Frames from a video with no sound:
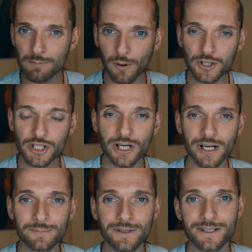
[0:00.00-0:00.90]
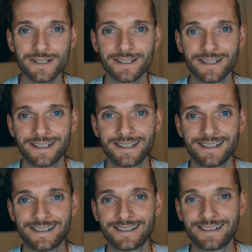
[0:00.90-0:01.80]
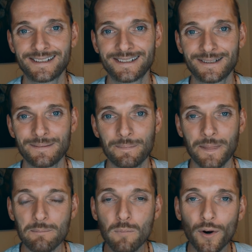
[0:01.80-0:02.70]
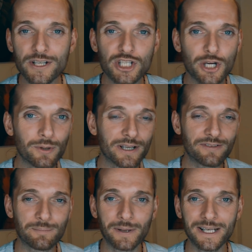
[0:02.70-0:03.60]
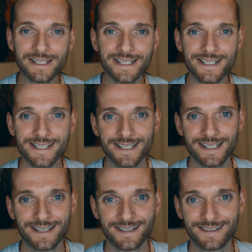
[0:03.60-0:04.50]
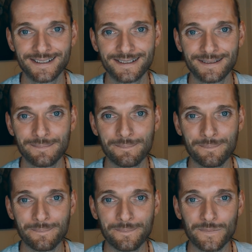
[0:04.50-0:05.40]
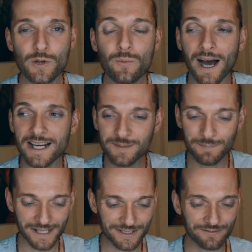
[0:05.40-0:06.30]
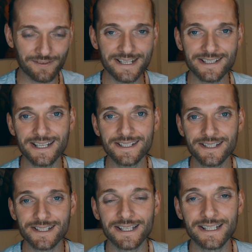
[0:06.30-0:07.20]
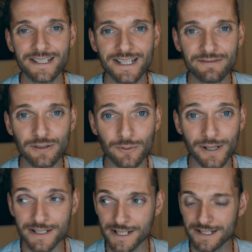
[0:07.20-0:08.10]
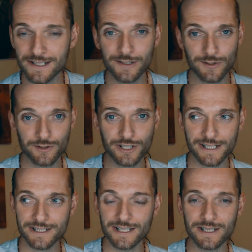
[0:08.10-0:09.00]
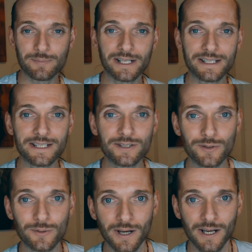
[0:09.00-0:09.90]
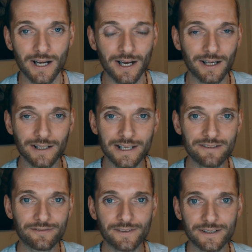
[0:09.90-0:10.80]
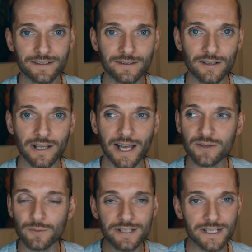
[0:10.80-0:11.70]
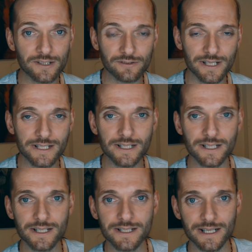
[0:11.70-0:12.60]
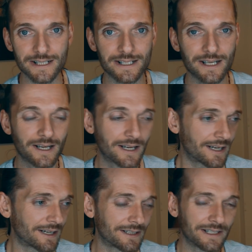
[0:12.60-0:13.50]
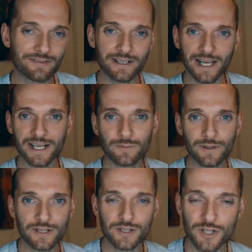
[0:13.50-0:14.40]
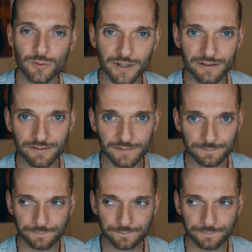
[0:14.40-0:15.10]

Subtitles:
more sharpness, more intuitive abilities, new aspects of their senses they didn't even know existed, such as the ability to live in line with synchronicities and live in line with intuitive